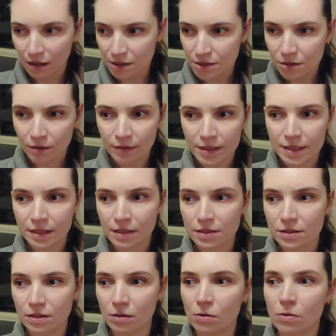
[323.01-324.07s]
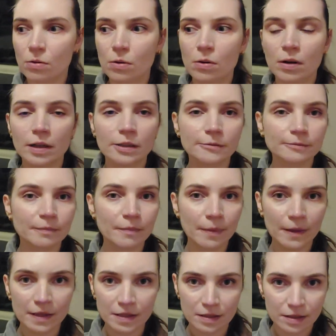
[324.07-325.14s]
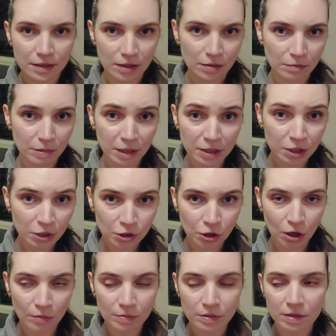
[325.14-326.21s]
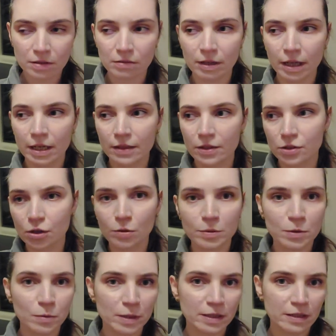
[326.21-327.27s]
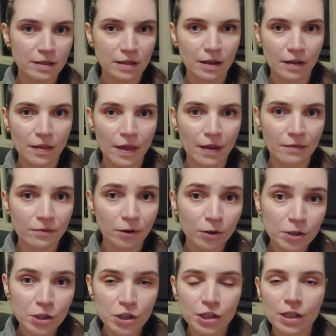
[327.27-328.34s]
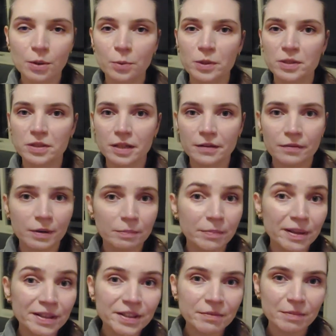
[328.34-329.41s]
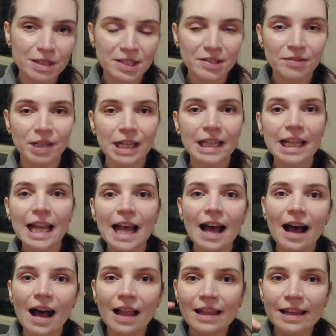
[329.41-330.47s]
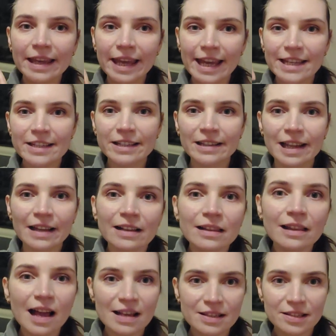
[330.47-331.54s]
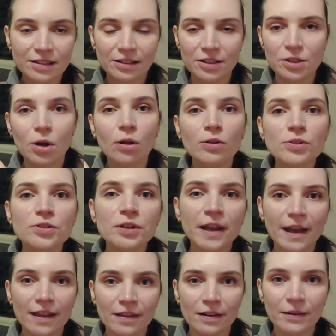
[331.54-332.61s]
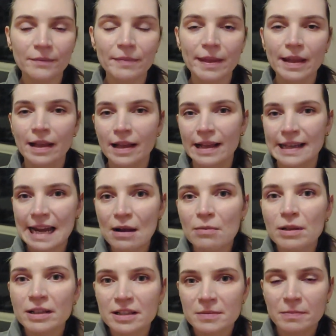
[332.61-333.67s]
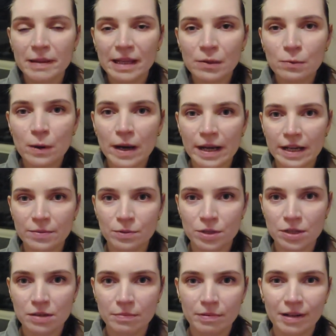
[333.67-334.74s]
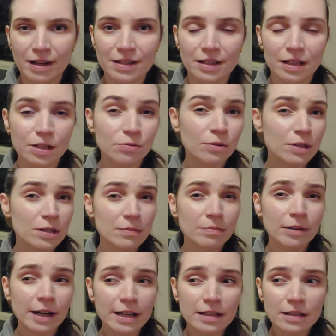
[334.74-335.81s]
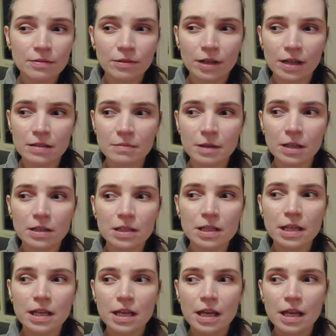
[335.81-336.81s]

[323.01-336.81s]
services or this building shops, right, the shops with the furniture, with every building material, are located like clusters all together. And I will explain why it was surprising. It was surprising for us because